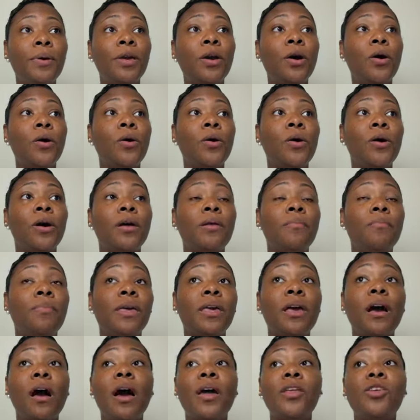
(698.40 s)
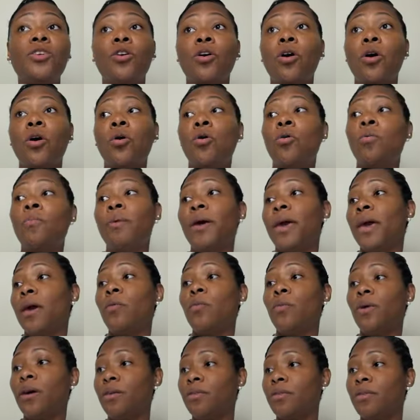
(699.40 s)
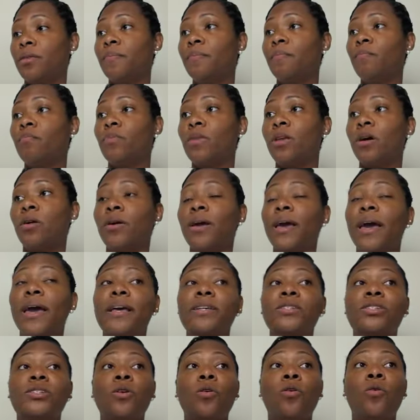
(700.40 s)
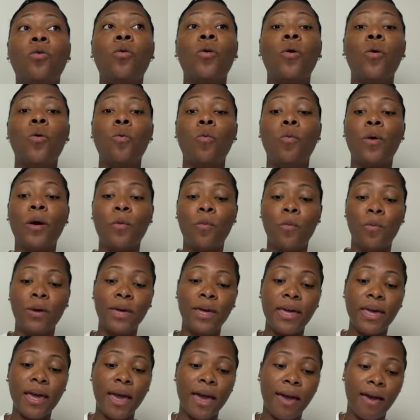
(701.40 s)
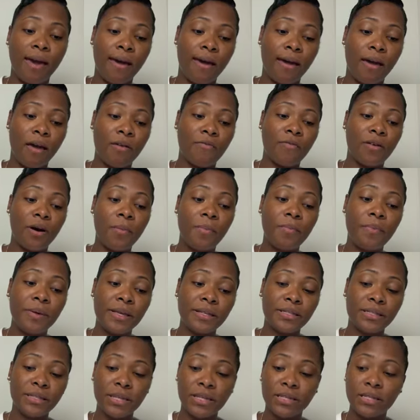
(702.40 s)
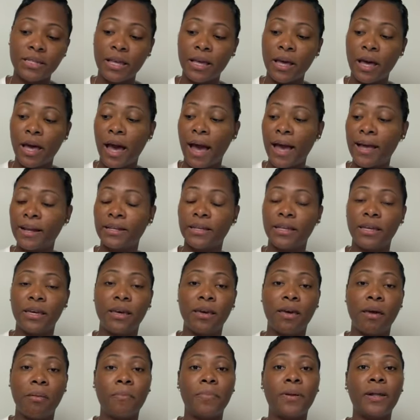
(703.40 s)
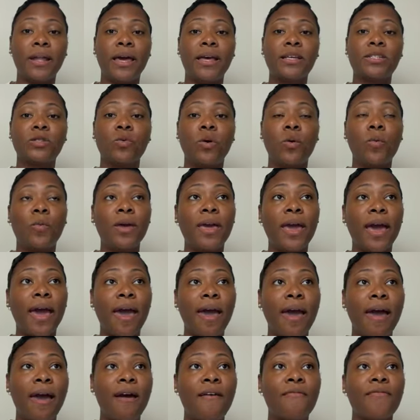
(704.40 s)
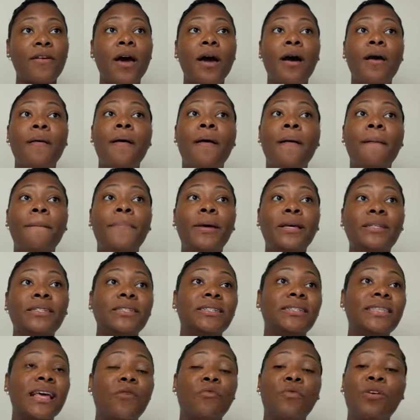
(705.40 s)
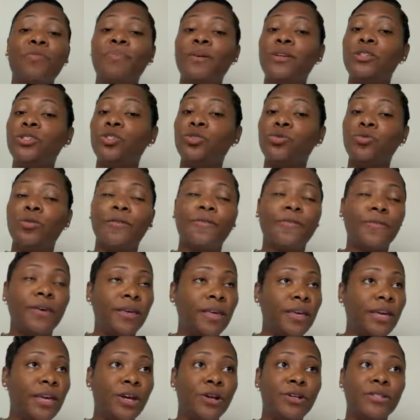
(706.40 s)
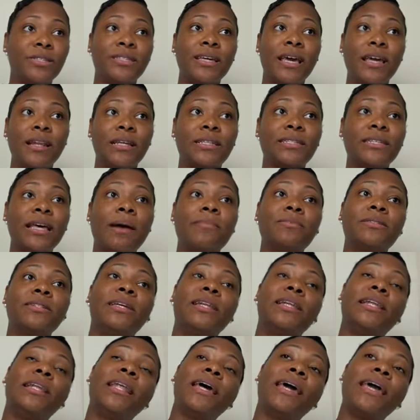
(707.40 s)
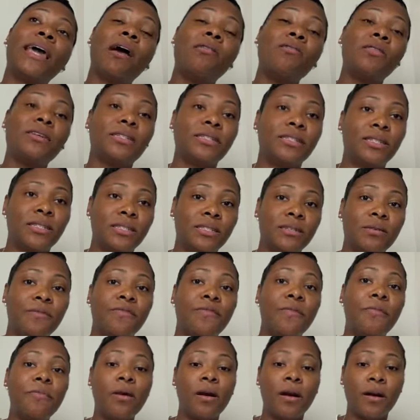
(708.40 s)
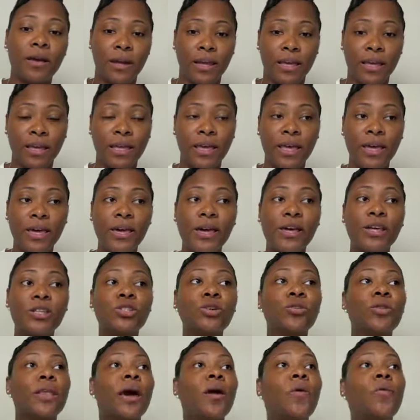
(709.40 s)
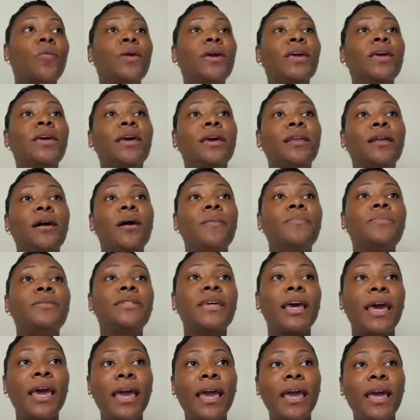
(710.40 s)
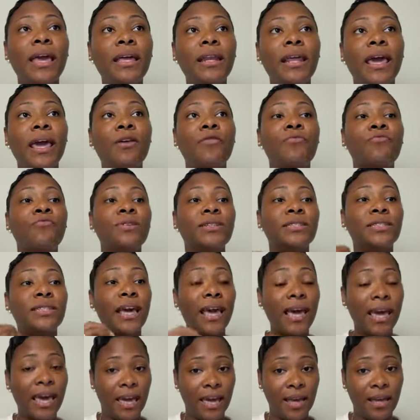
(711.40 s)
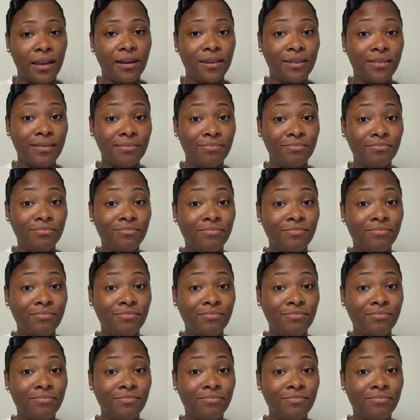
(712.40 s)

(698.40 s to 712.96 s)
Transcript: beyond your own bandwidth. Okay, so when we have a business idea in place, when we have a business that we've been doing for years, take the time to lay out the system for marketing so that we can obtain and retain